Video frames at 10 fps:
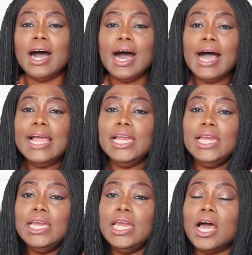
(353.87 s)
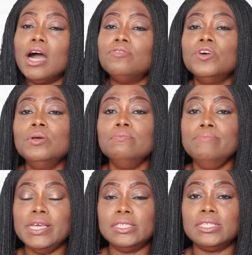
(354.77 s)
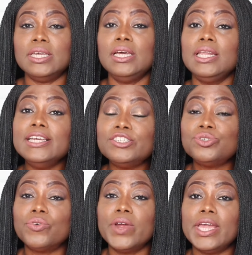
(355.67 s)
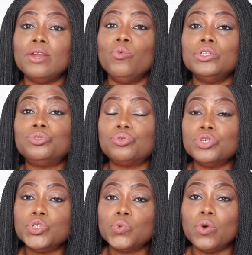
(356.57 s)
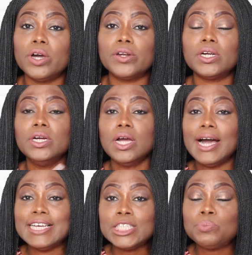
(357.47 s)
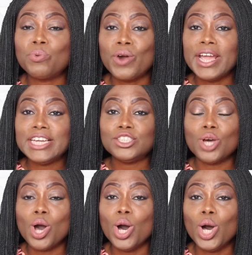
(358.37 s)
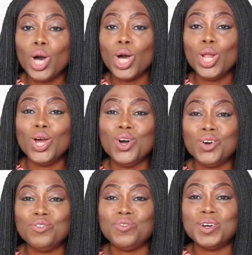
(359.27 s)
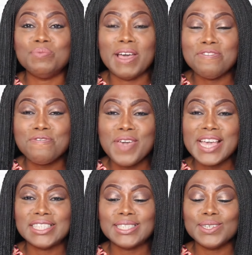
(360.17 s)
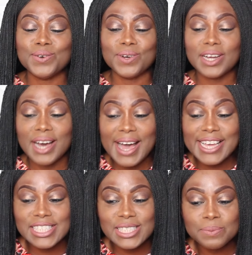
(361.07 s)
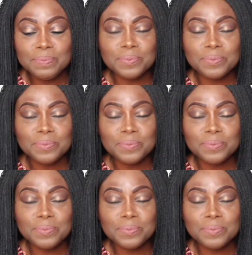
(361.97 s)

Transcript: i love mixing glycerin with rose water and spray it all over my face so guys